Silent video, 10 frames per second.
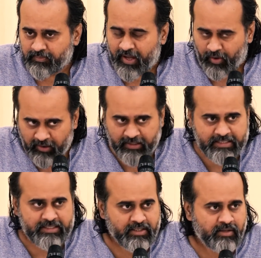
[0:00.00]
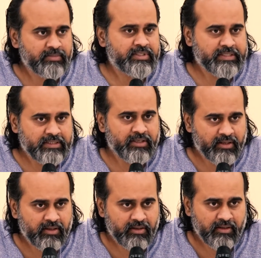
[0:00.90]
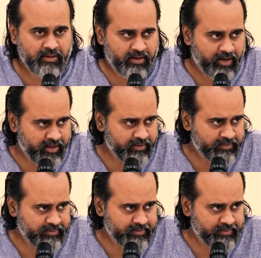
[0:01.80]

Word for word: Are all these terms clear?